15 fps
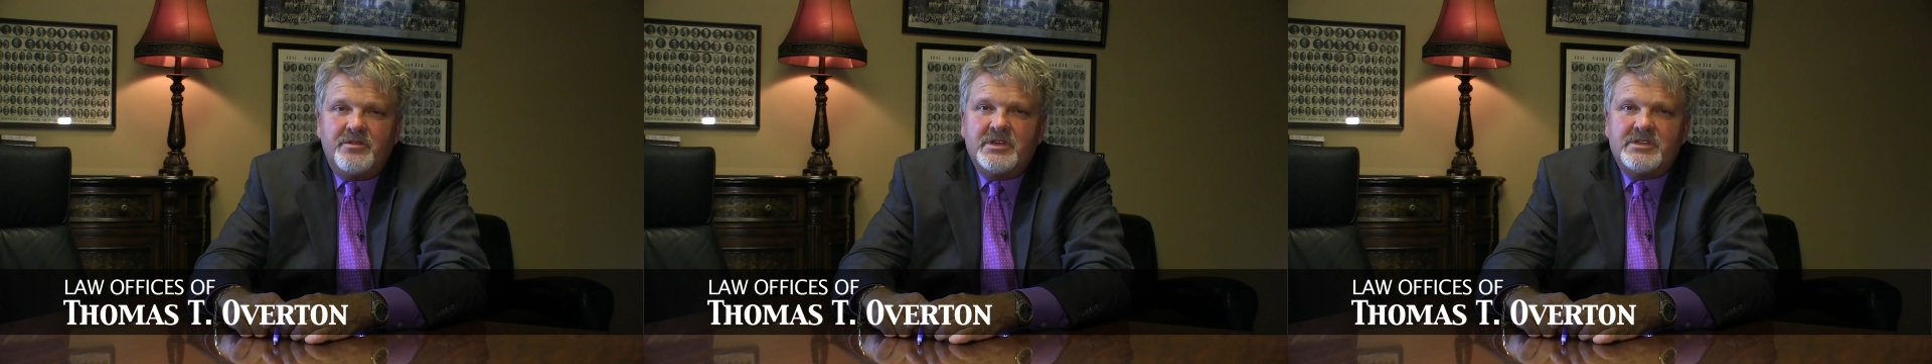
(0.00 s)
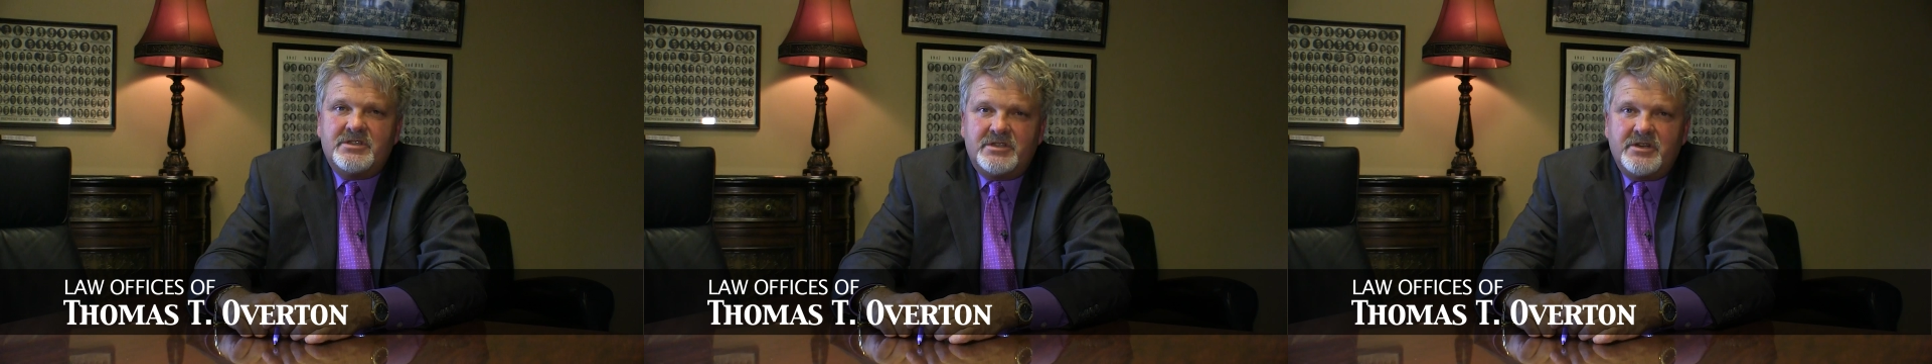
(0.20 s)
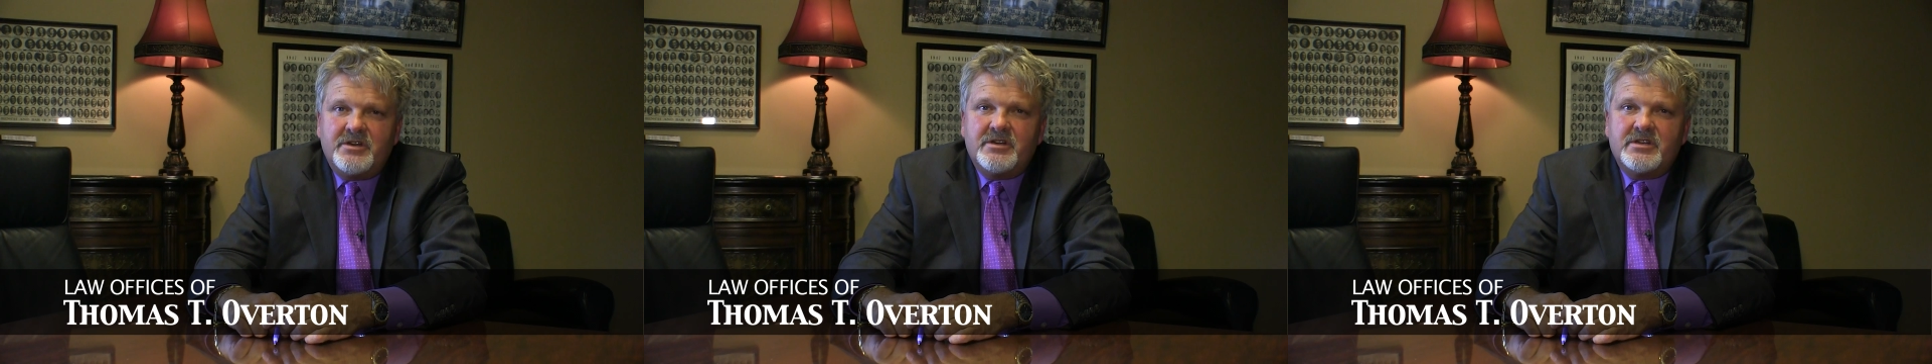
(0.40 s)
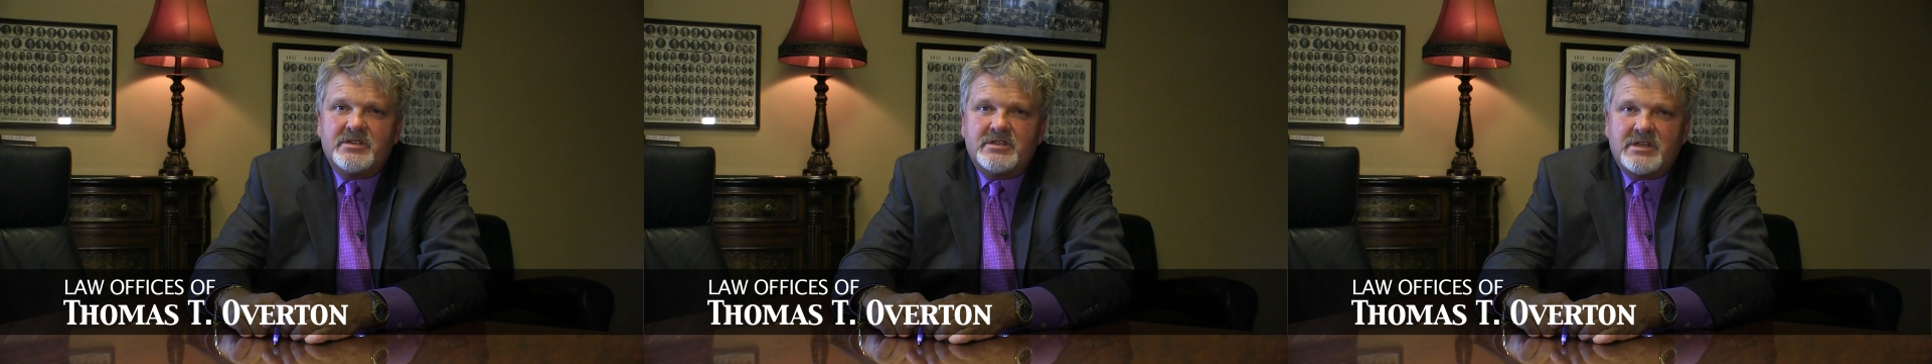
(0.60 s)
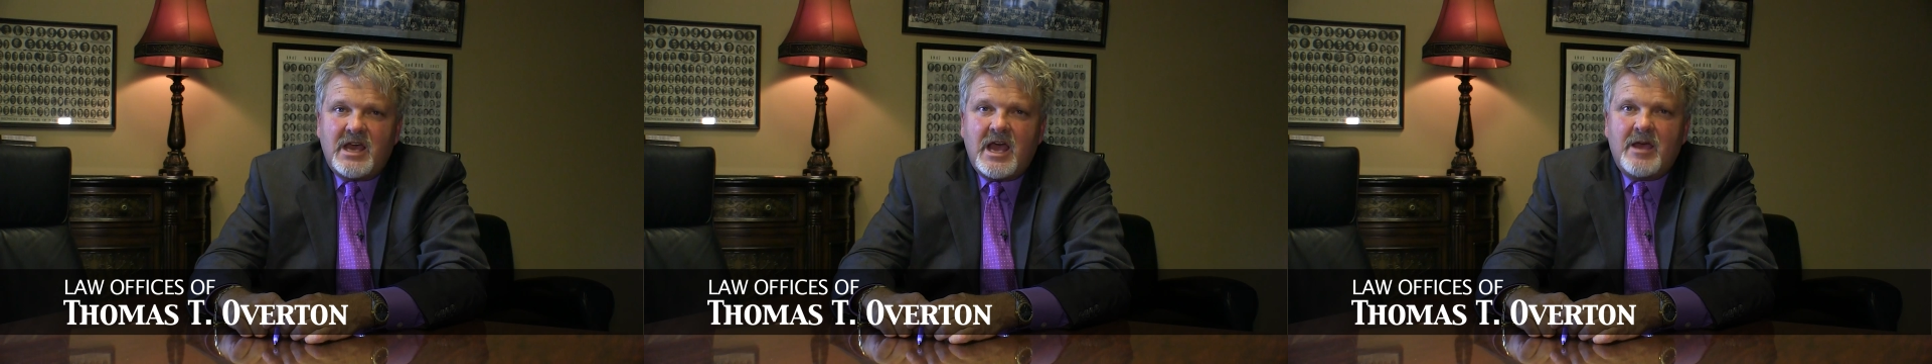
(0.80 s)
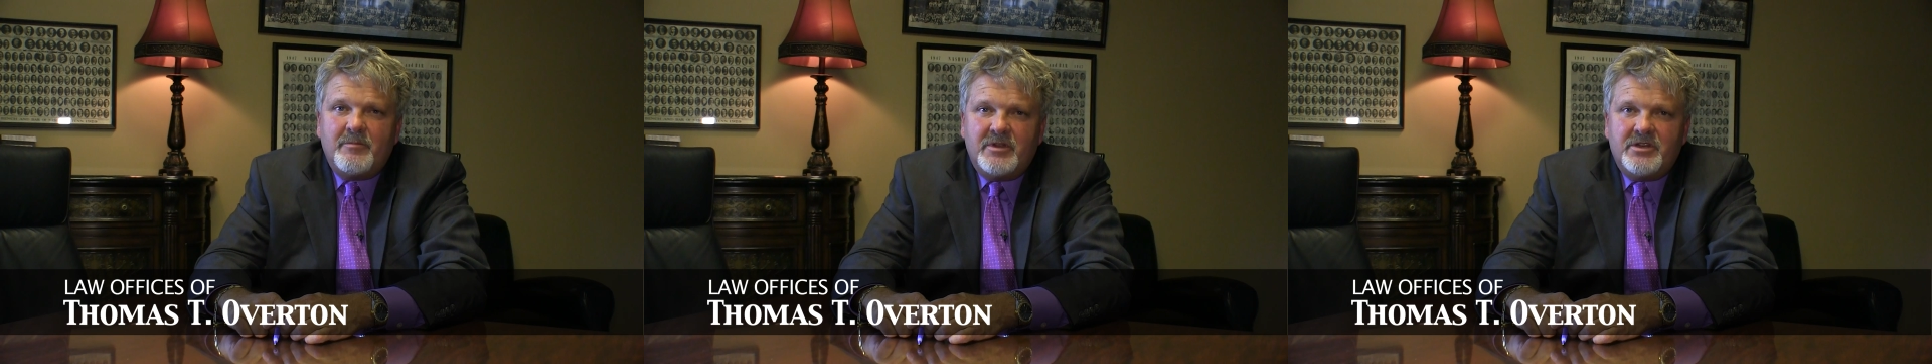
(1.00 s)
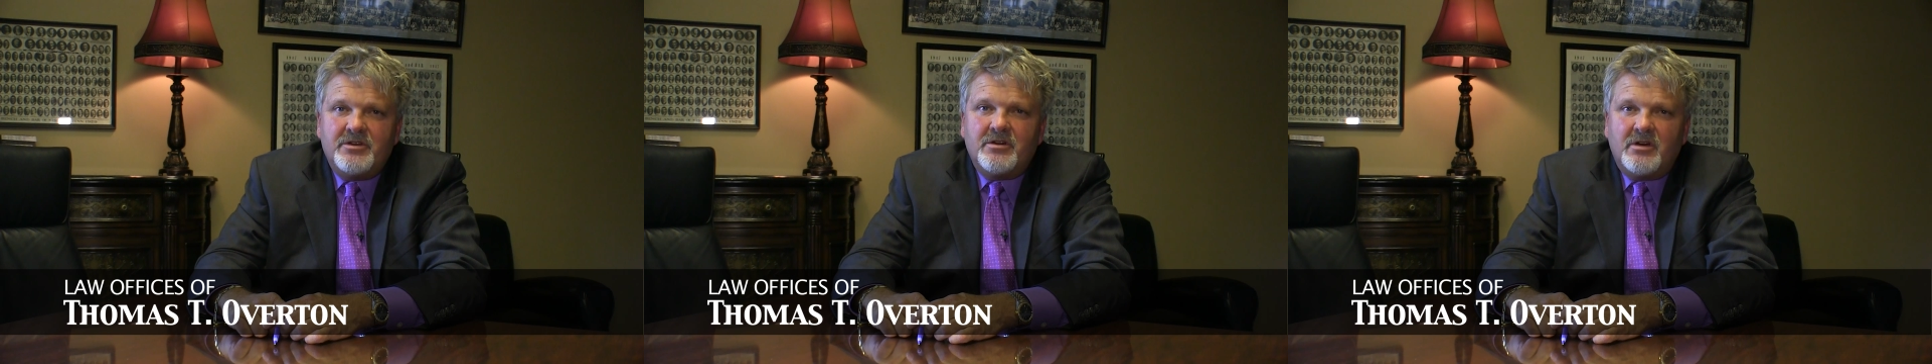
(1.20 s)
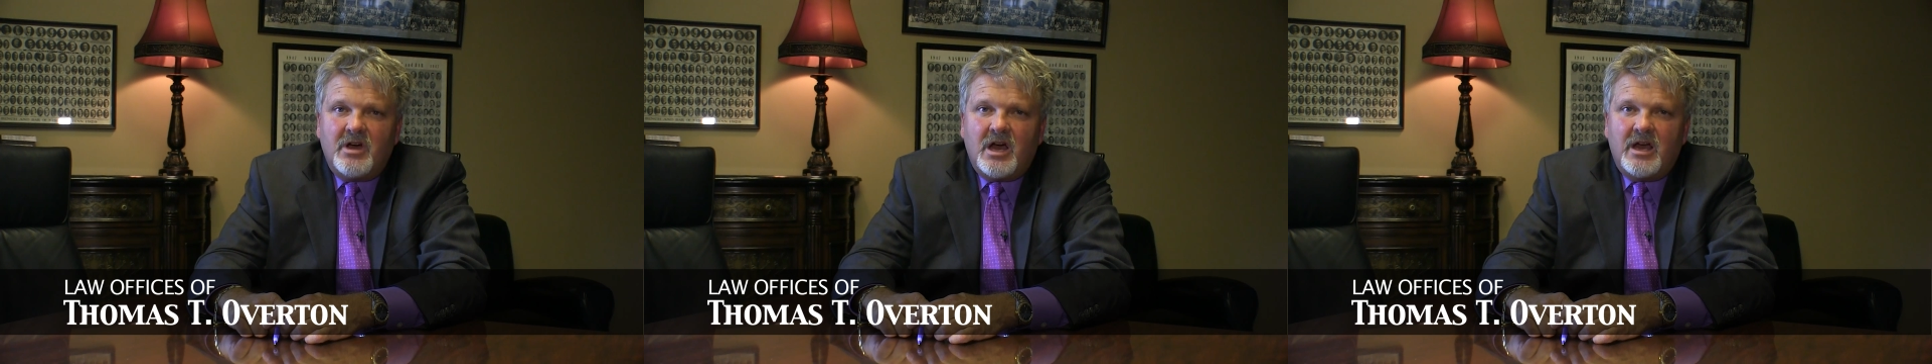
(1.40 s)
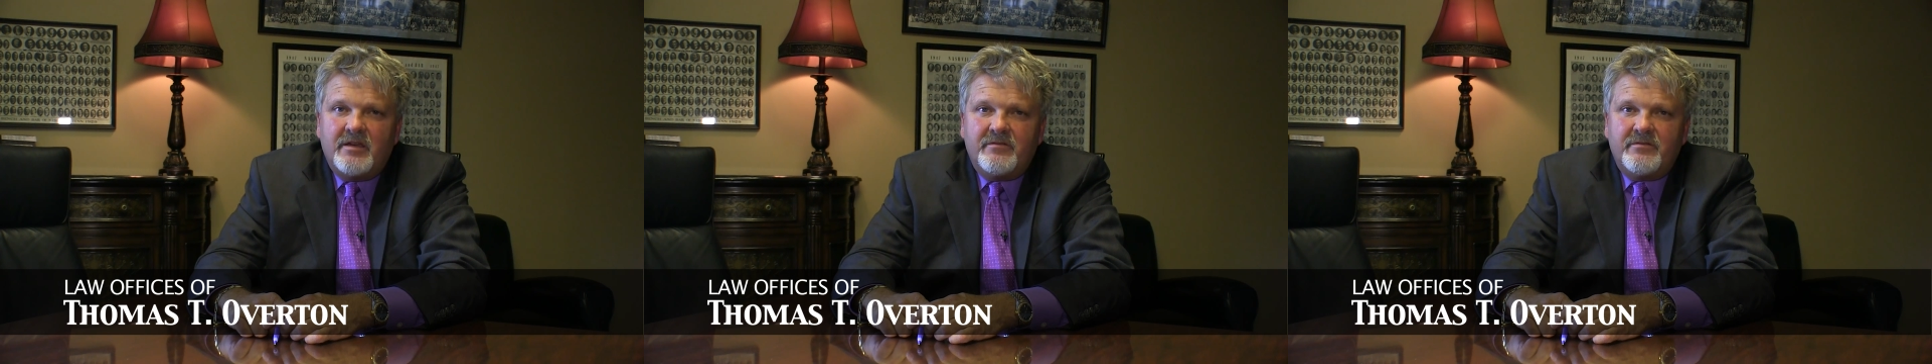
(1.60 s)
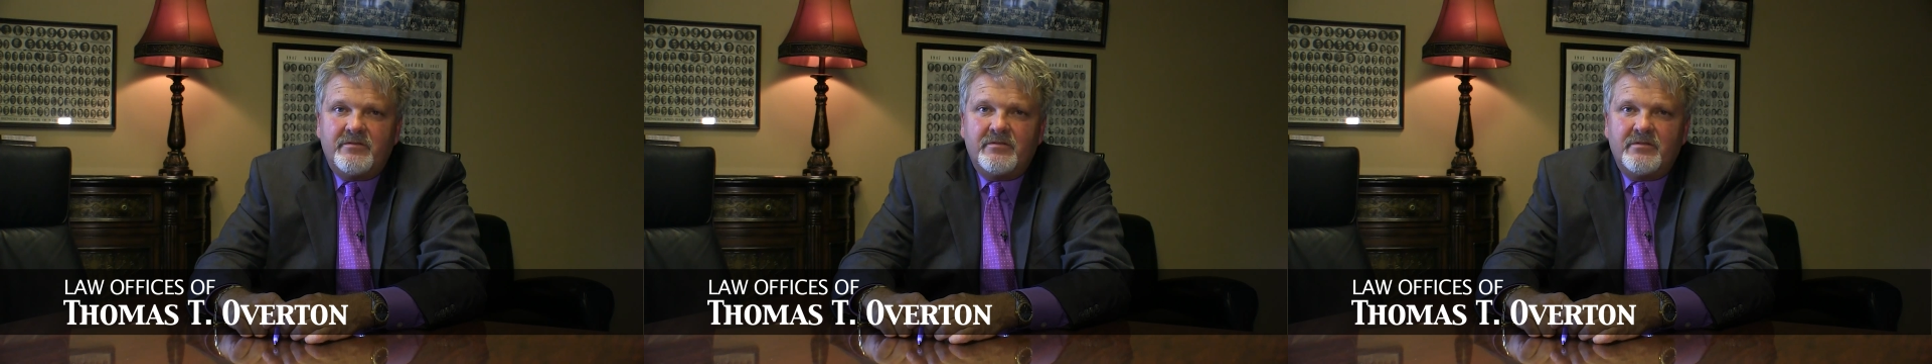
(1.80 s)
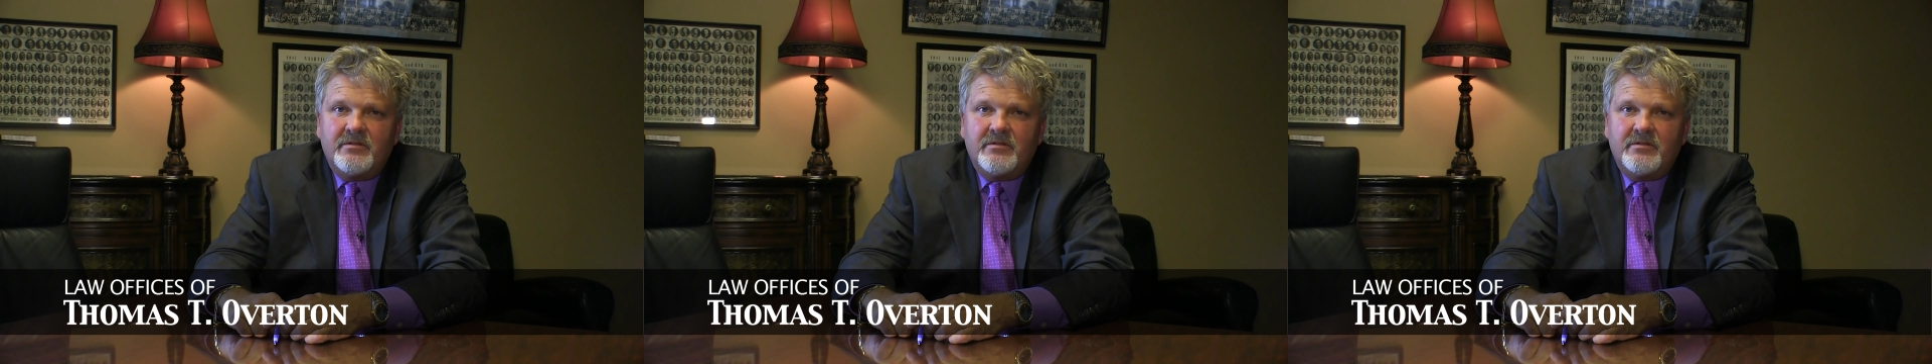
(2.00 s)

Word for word: this serious time in your life.